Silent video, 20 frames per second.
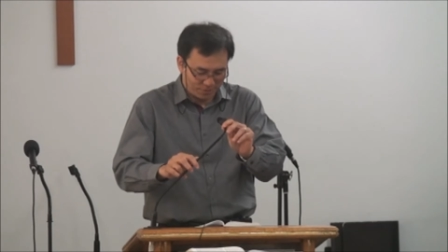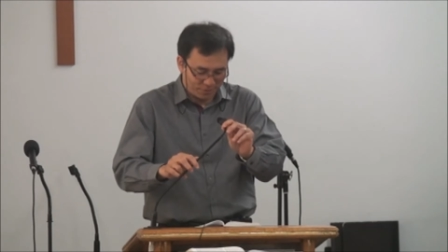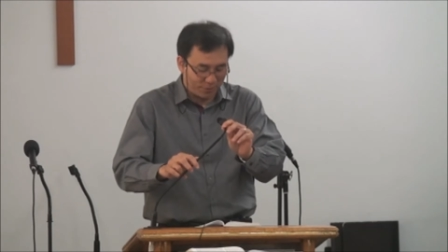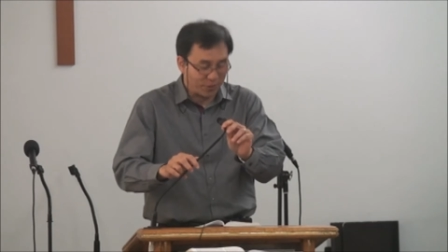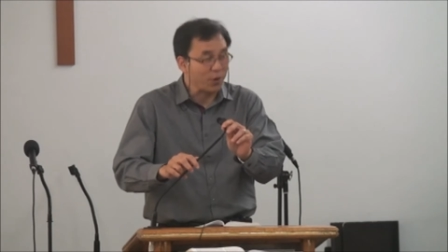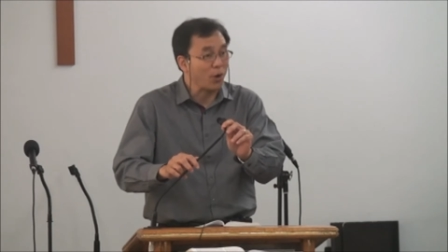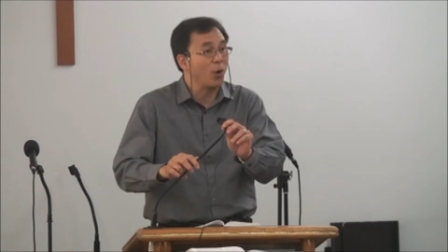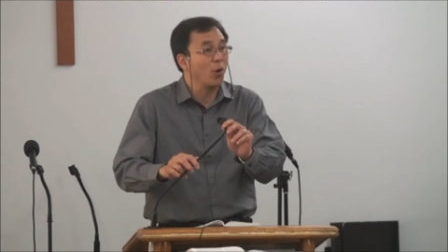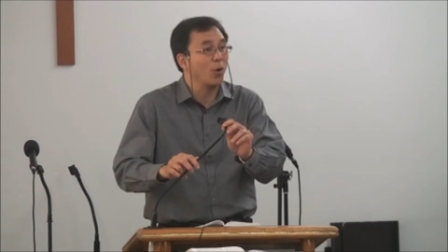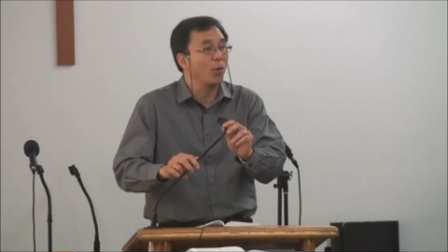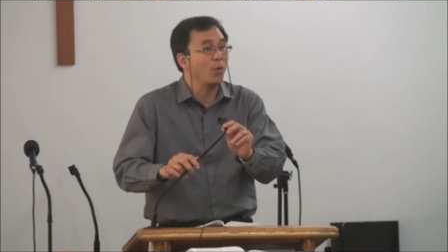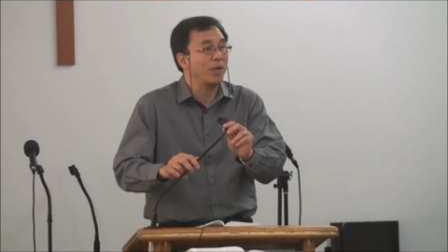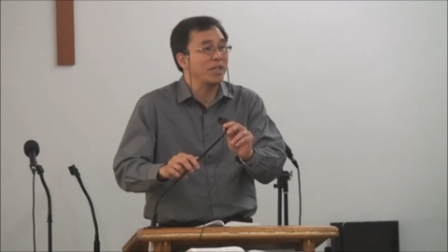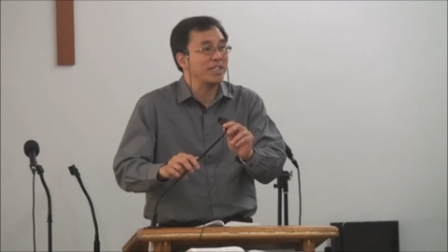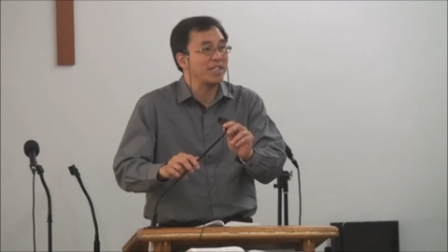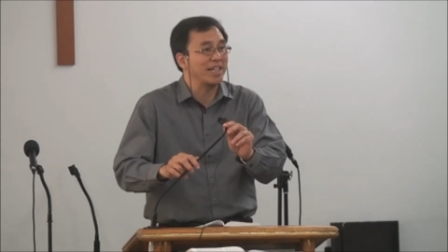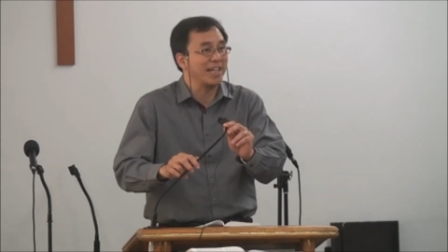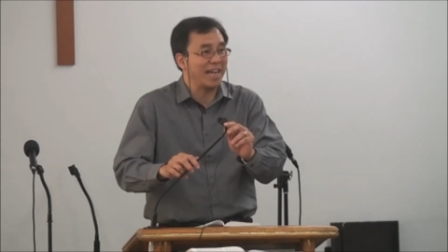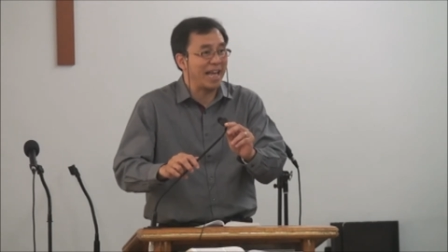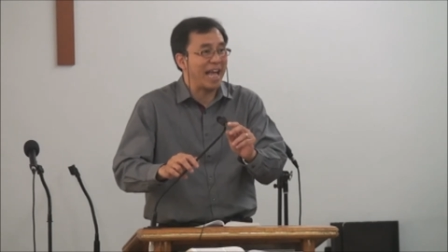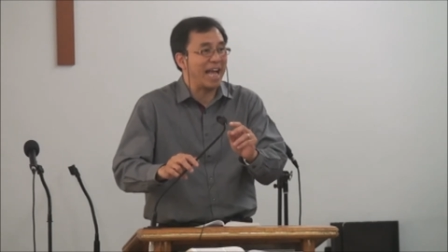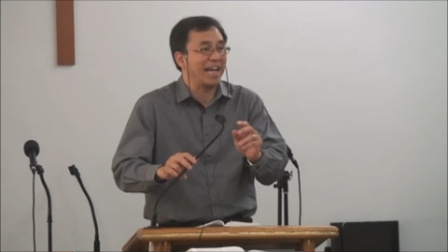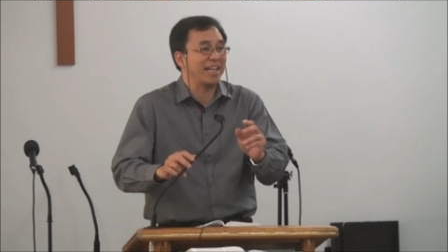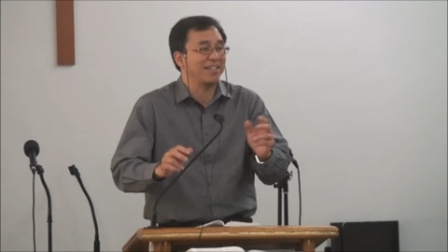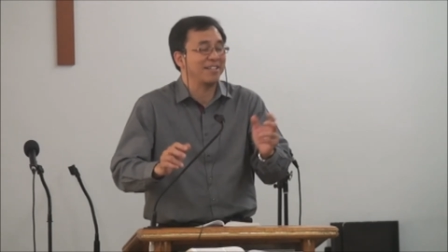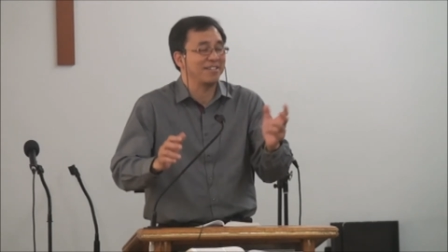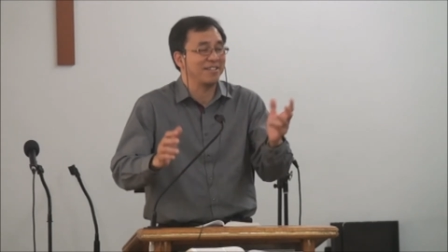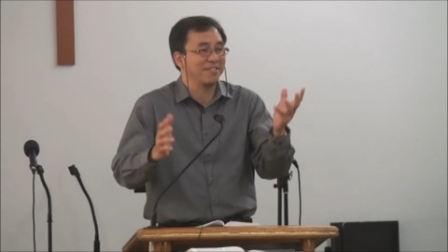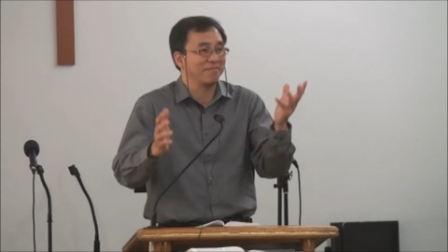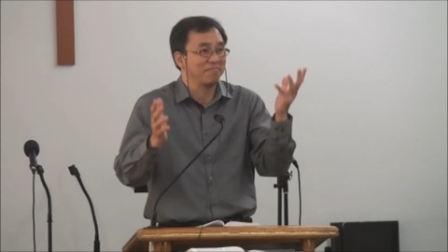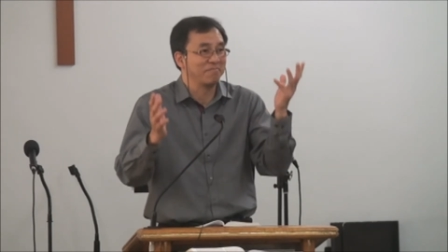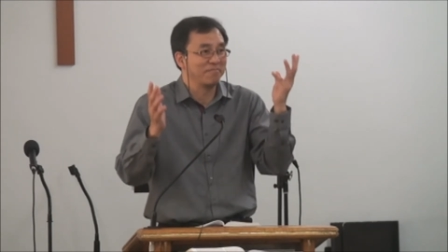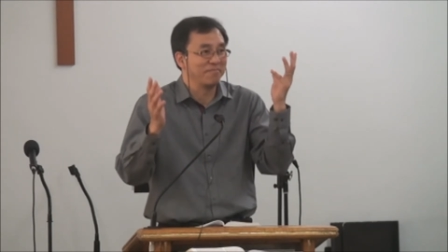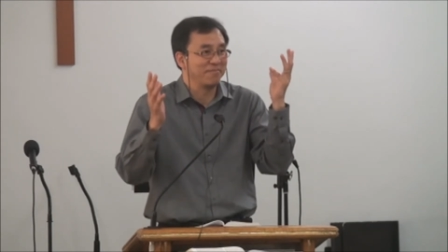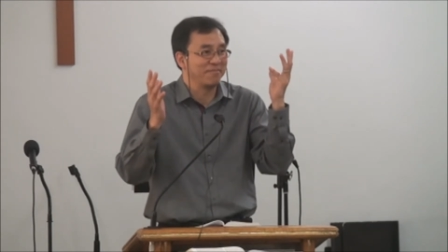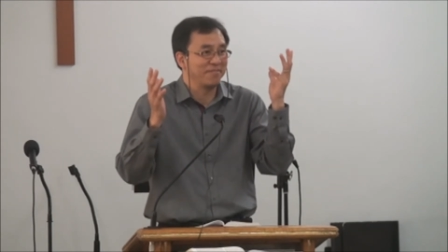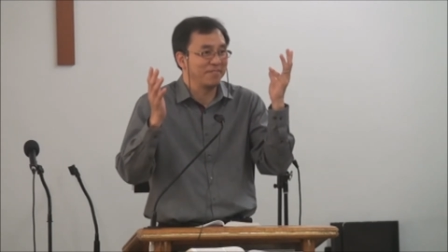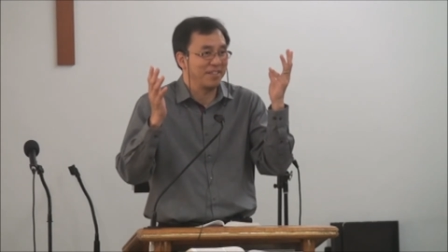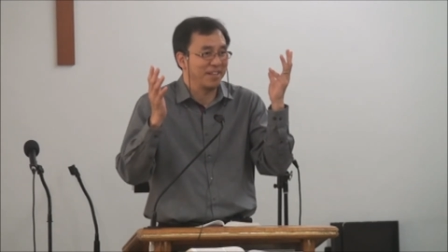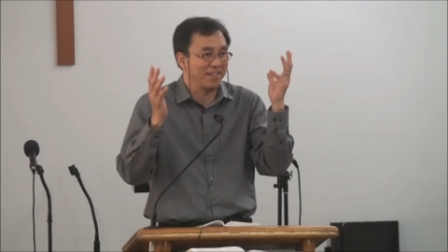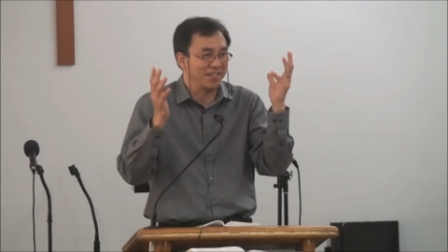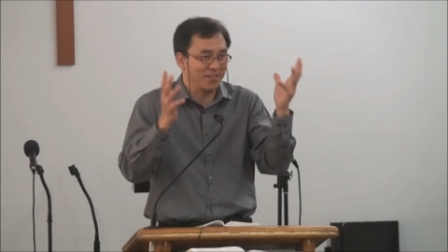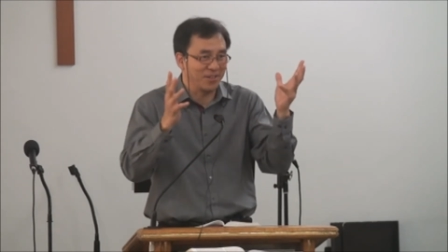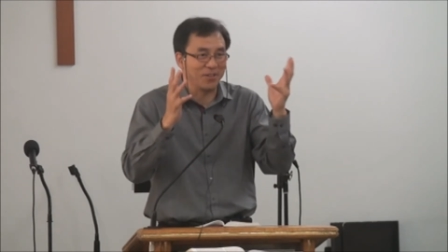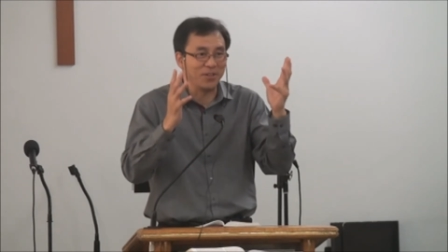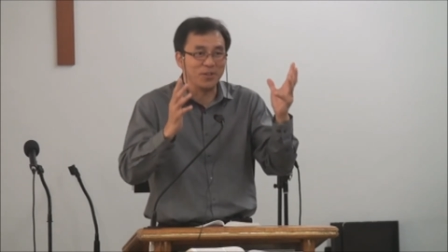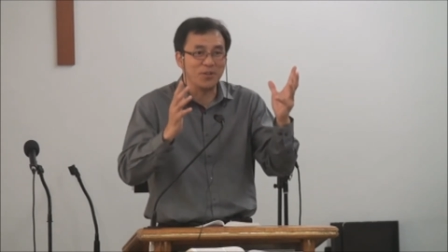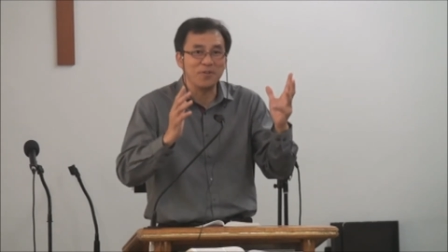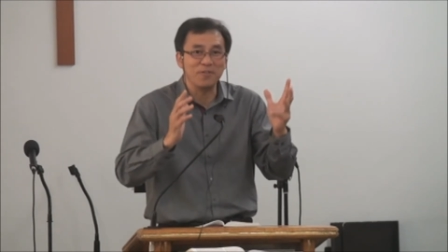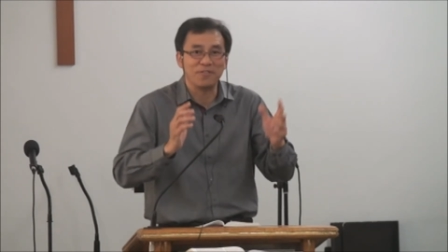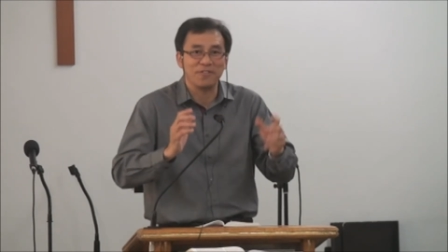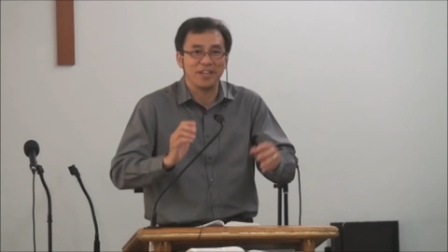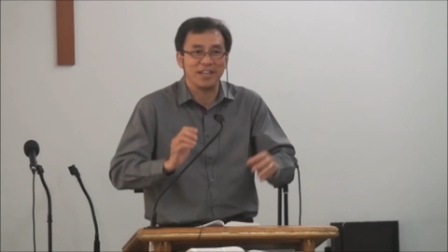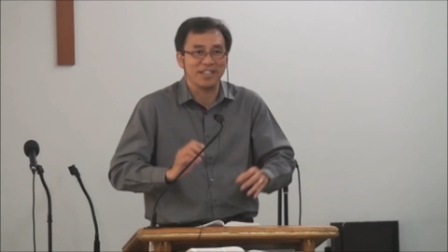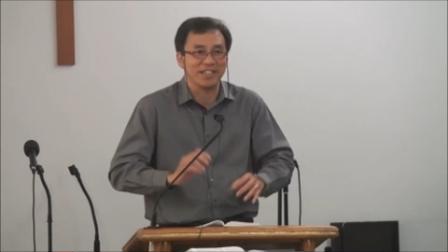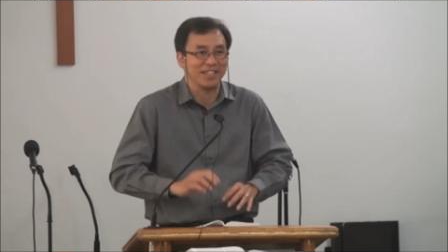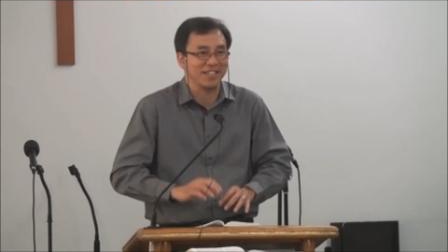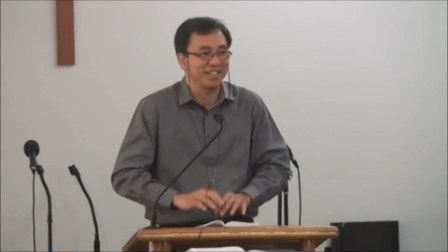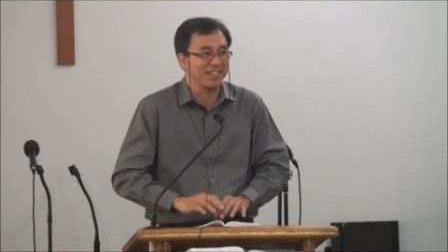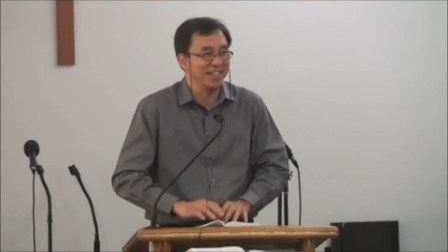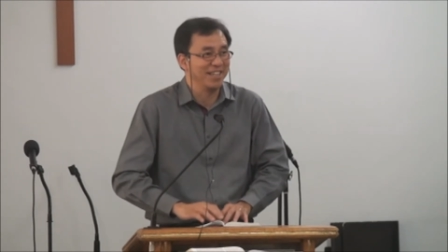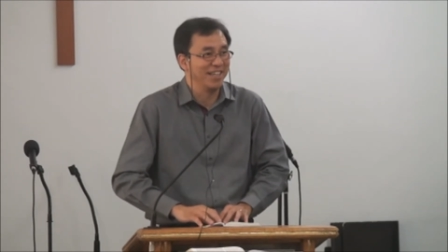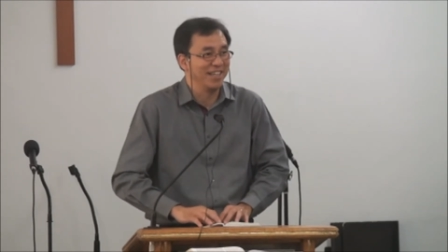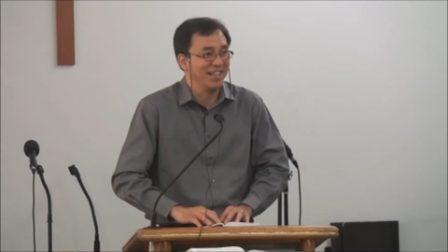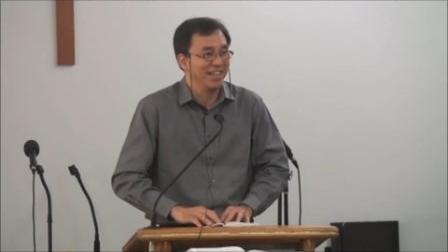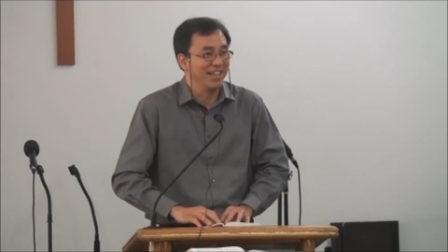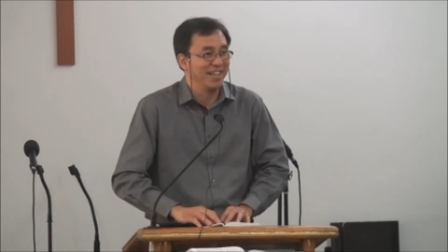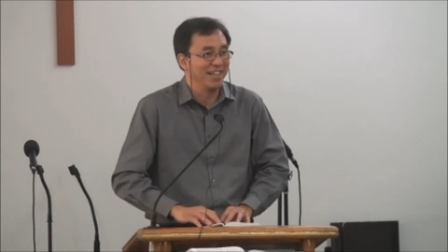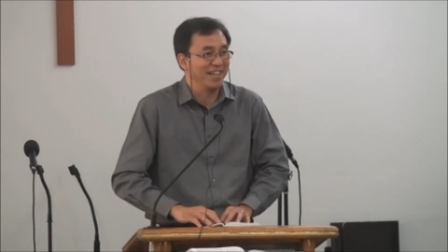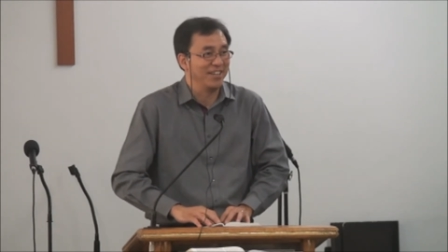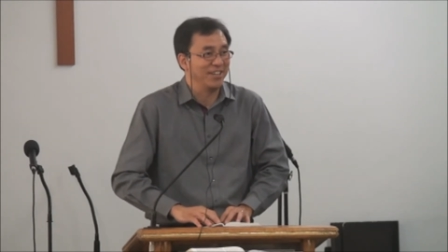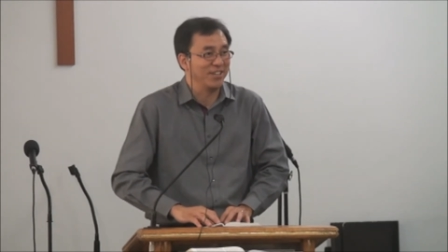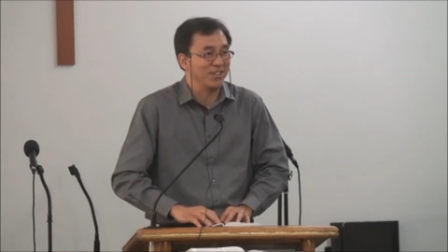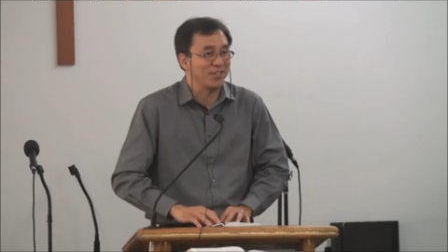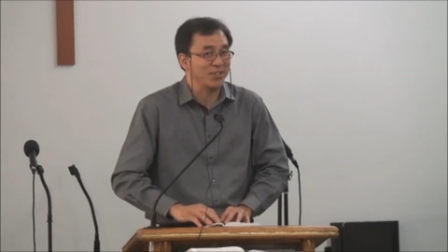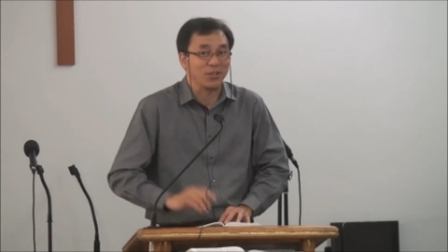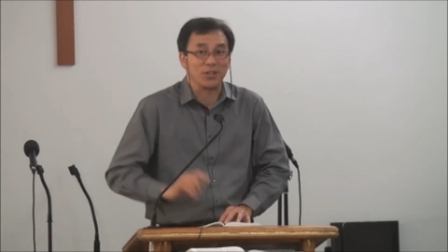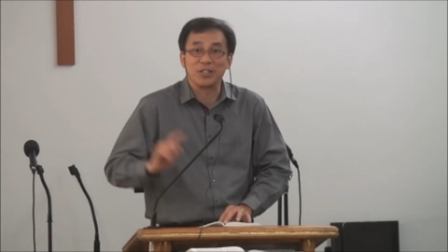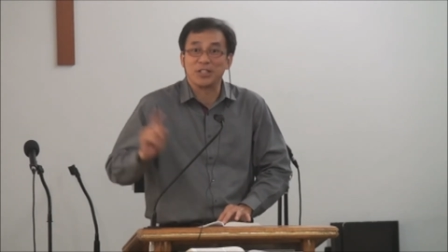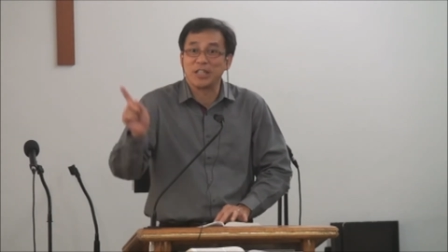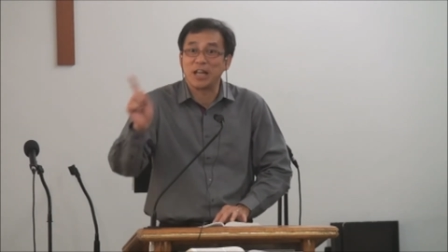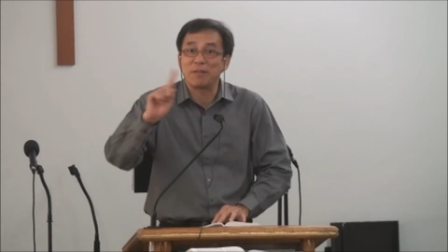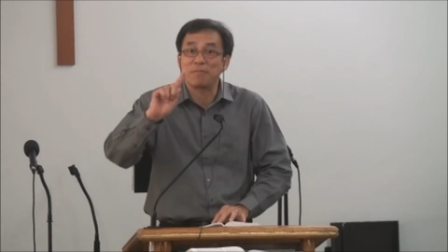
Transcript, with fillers: We're always glad that there are new faces in this church.